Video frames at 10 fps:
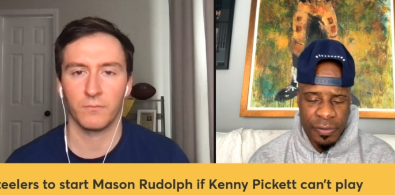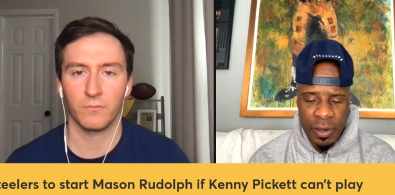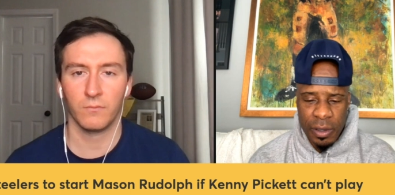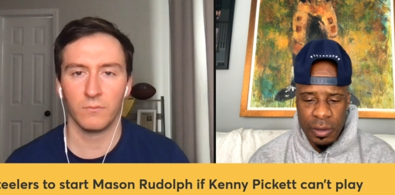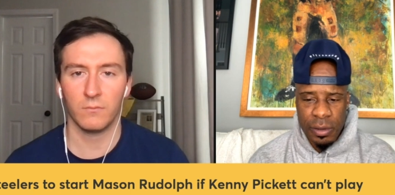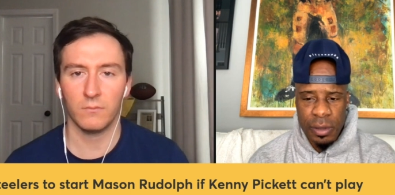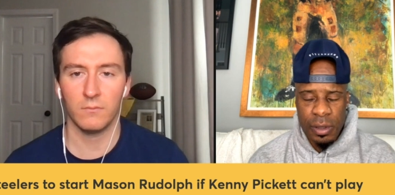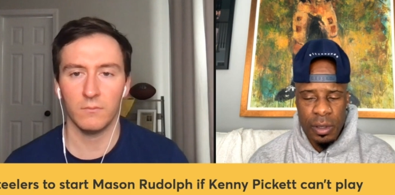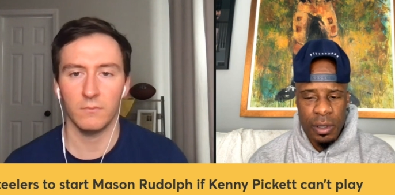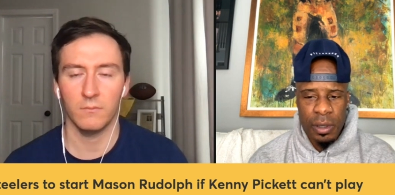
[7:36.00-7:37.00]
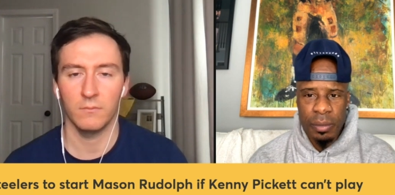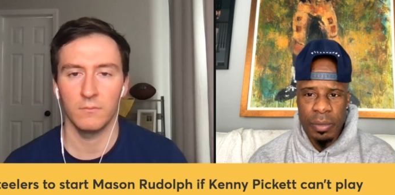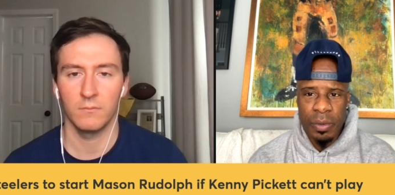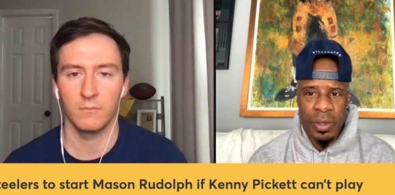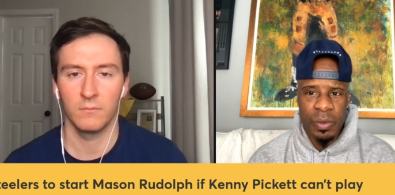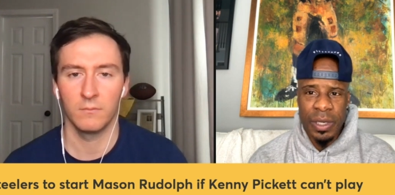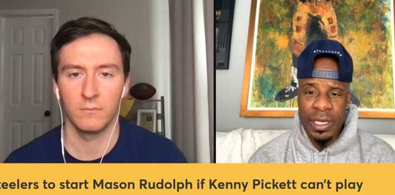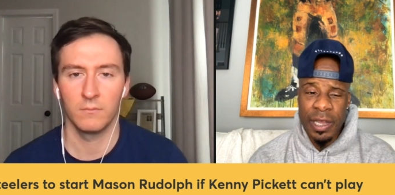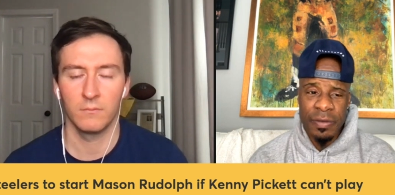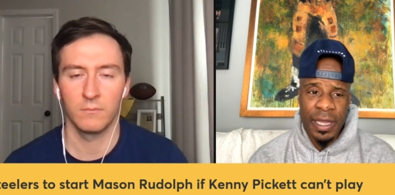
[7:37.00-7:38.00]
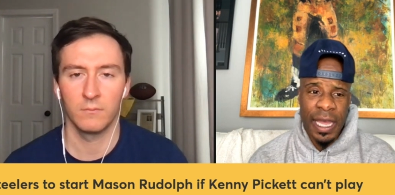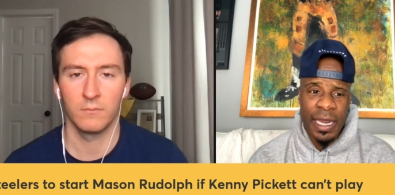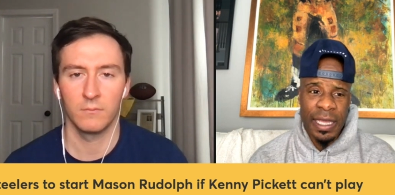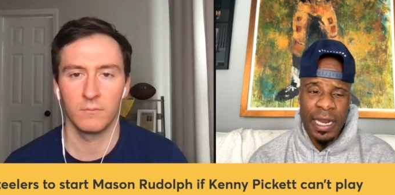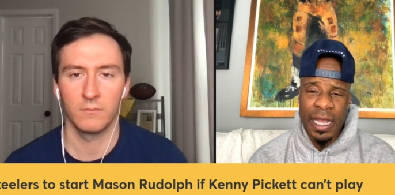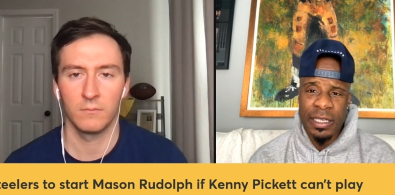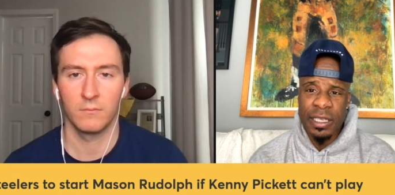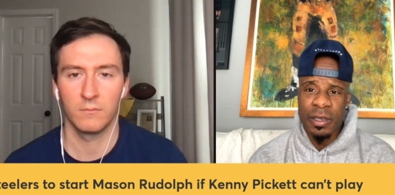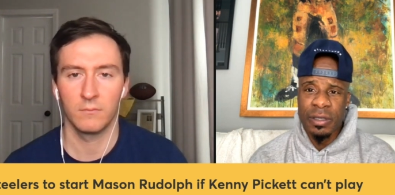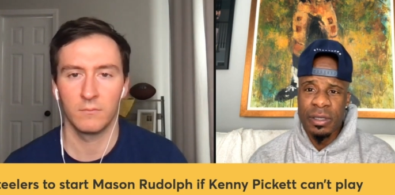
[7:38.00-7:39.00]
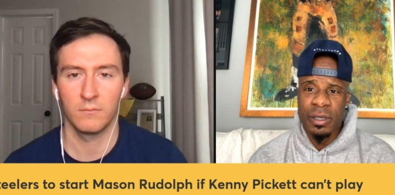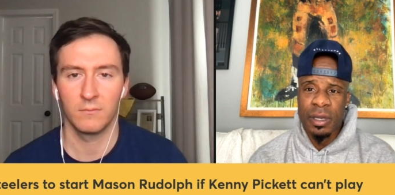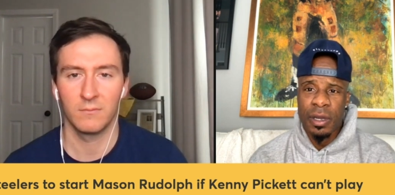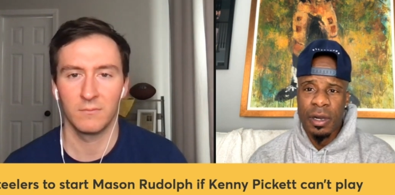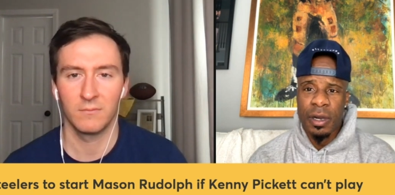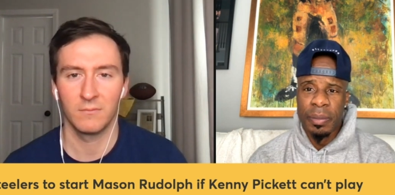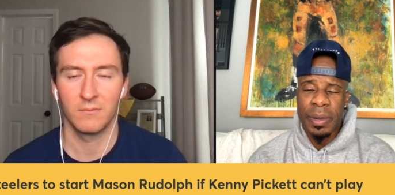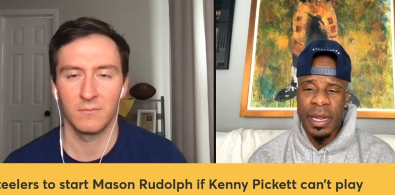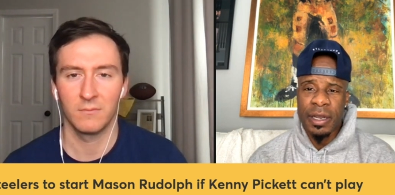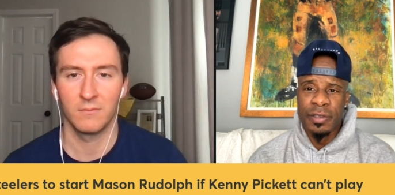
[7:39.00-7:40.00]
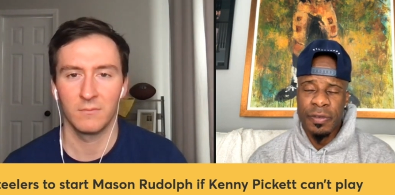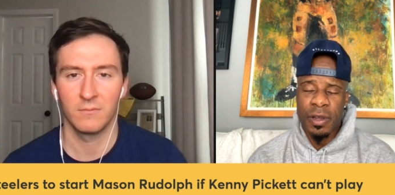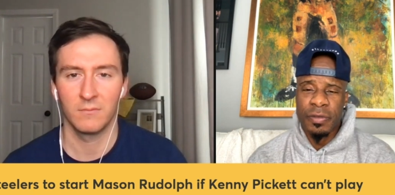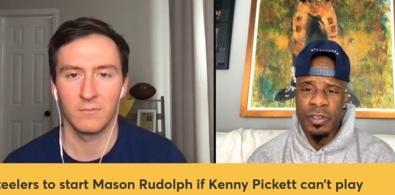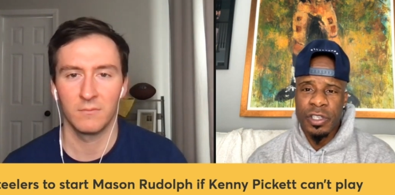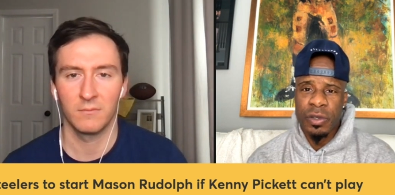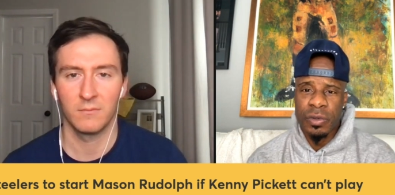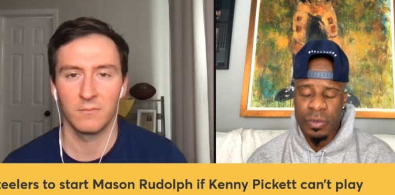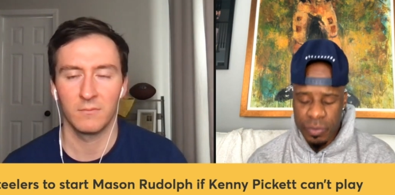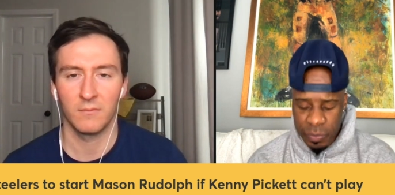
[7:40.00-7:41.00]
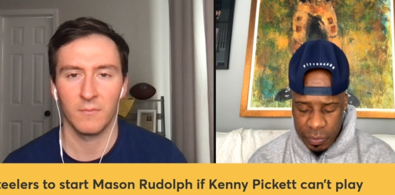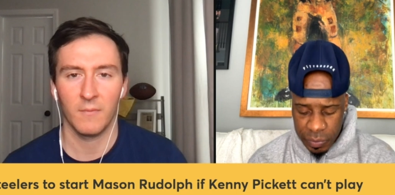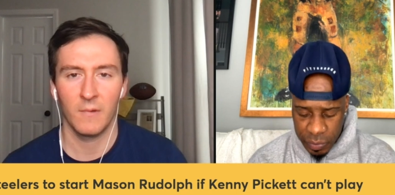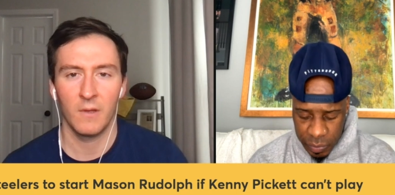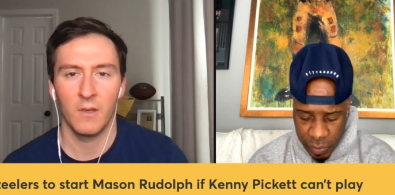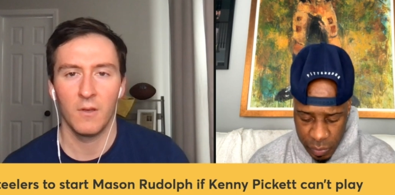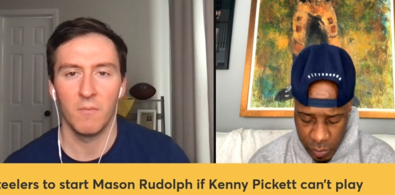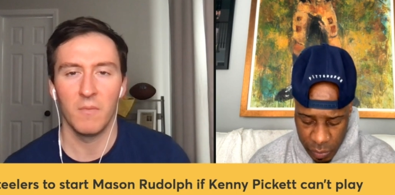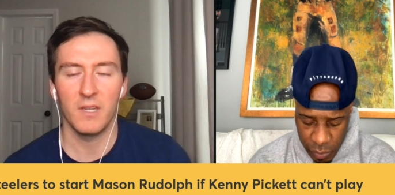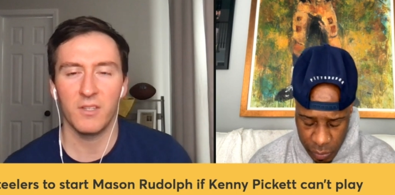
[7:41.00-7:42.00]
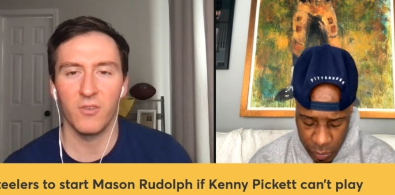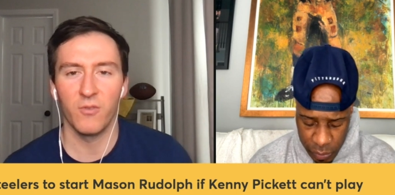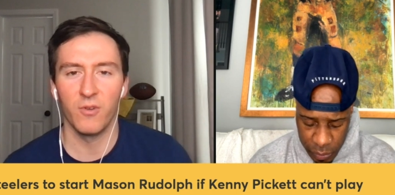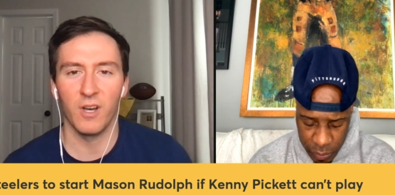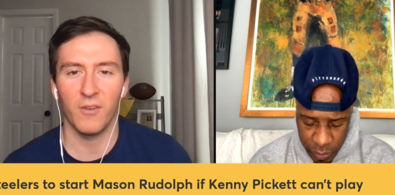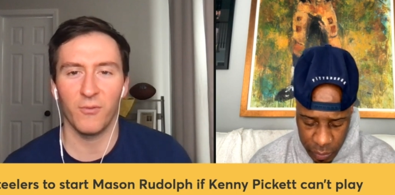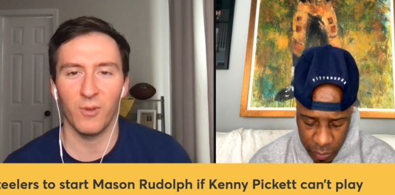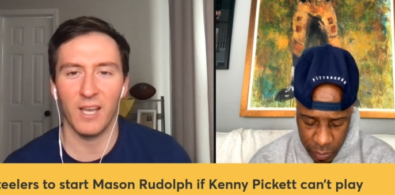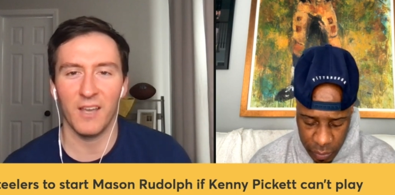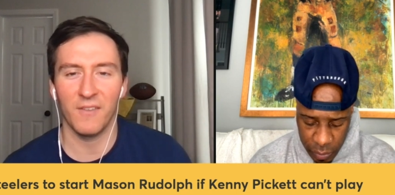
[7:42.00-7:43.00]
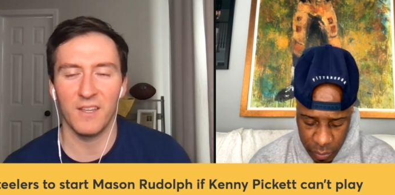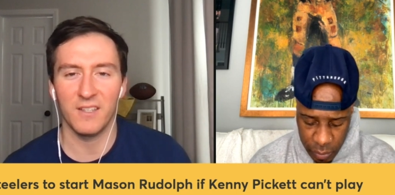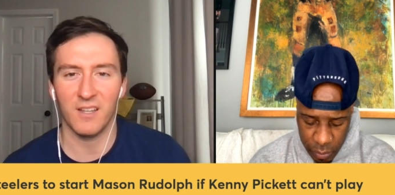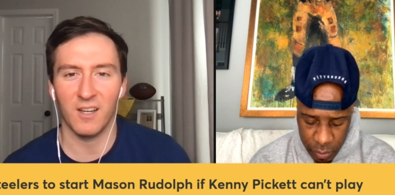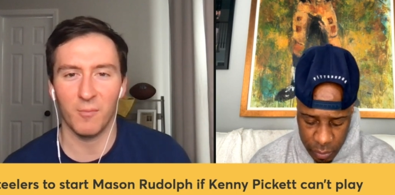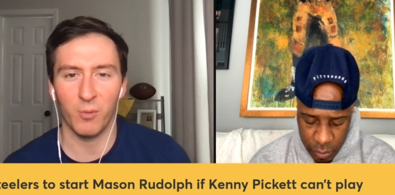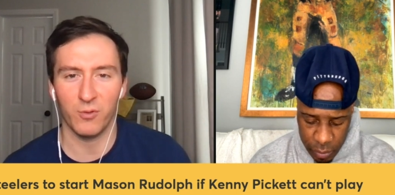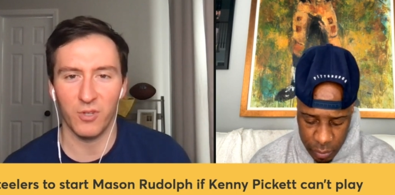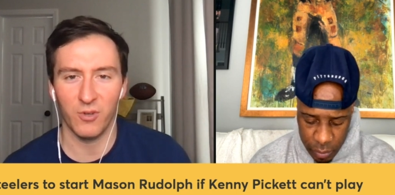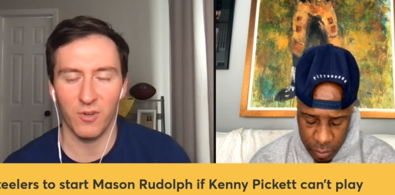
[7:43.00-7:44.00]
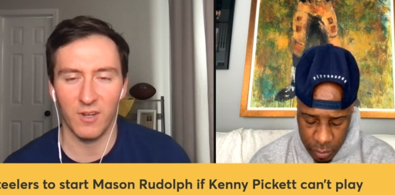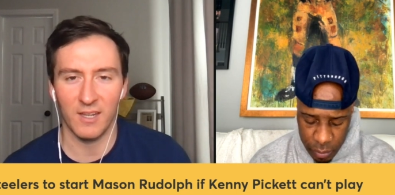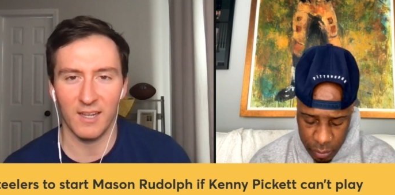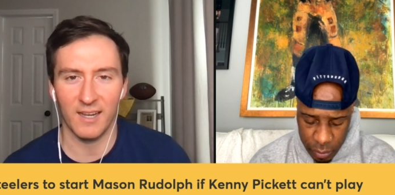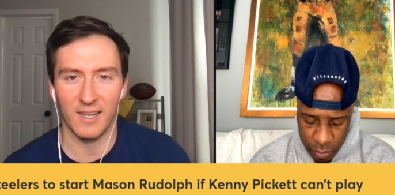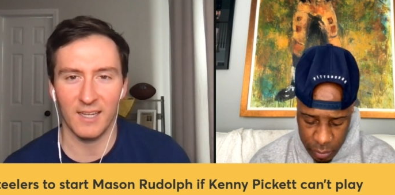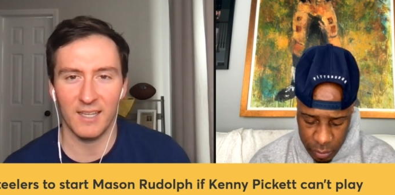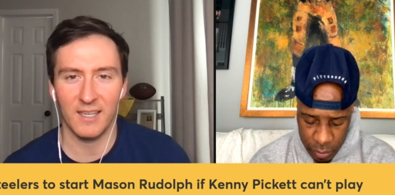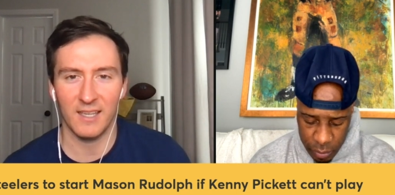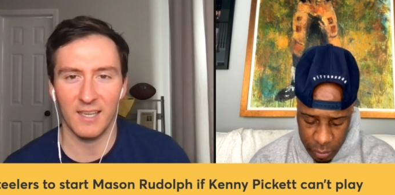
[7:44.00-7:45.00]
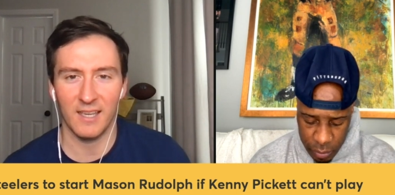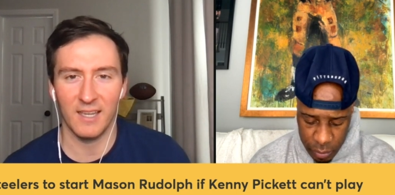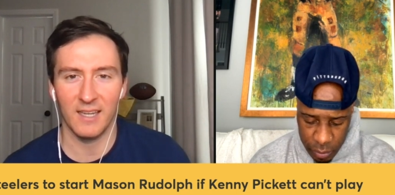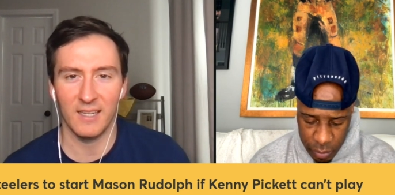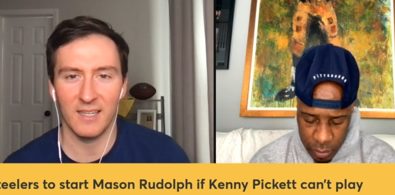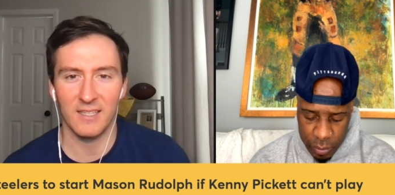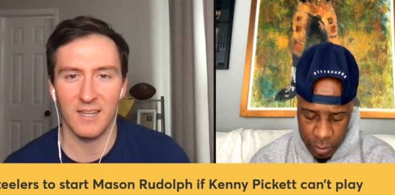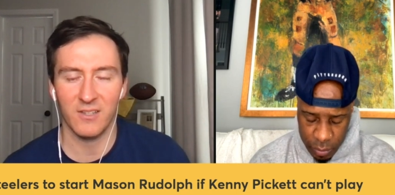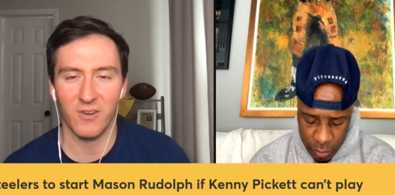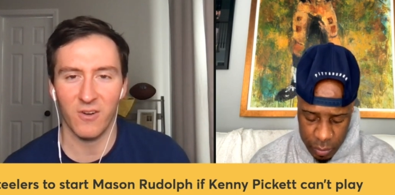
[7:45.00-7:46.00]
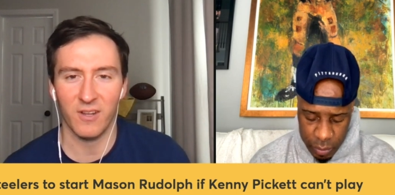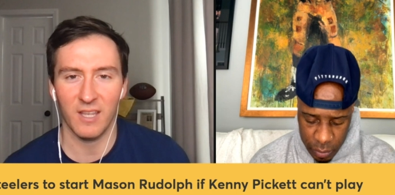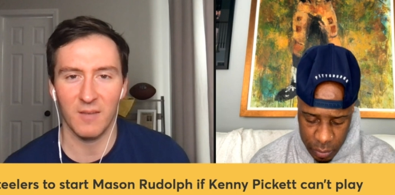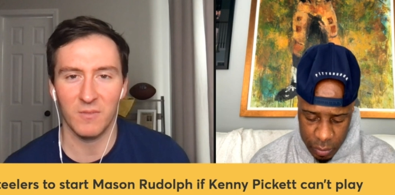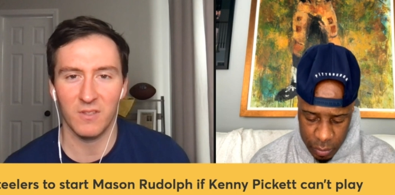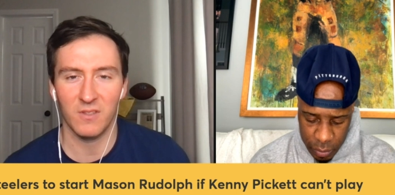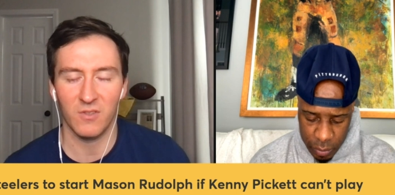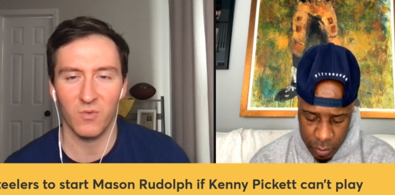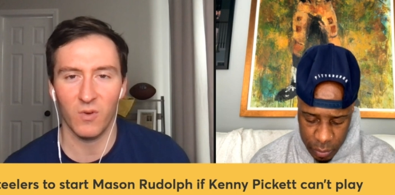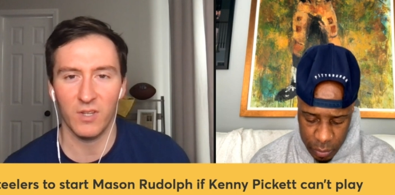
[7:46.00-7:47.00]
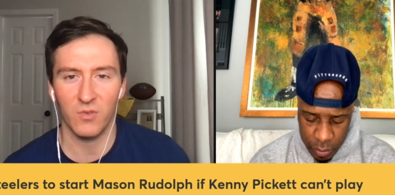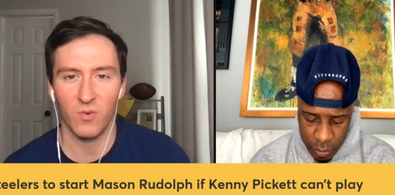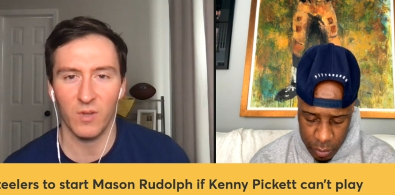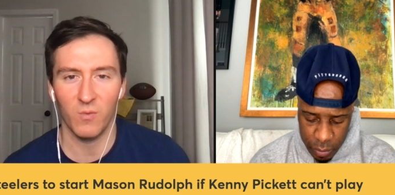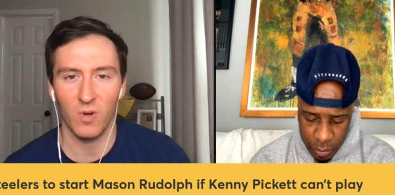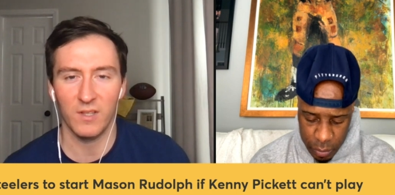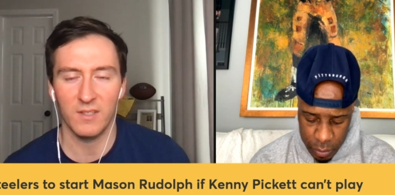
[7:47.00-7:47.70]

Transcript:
Speaker 1: funk, but we, we definitely got to get ourselves up out of this funk for sure.
Speaker 2: Mason Rudolph will have his opportunity, Ike, and he has not started a game since the 2021